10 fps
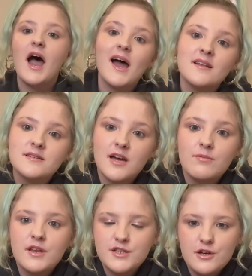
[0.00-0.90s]
And
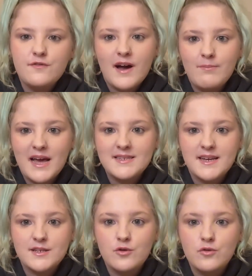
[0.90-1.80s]
I'm going to do a
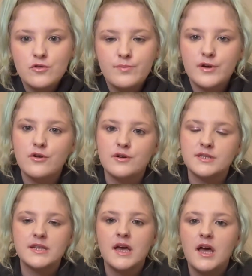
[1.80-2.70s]
Fabletics haul,
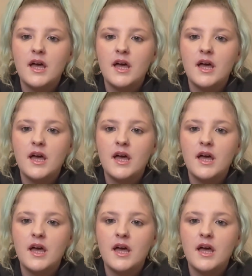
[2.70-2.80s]
because